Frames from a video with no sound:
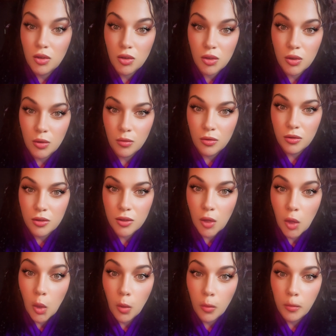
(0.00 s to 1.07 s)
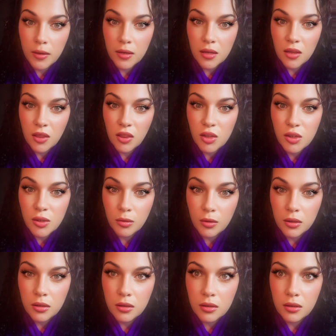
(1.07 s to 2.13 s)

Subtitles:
don't open the door.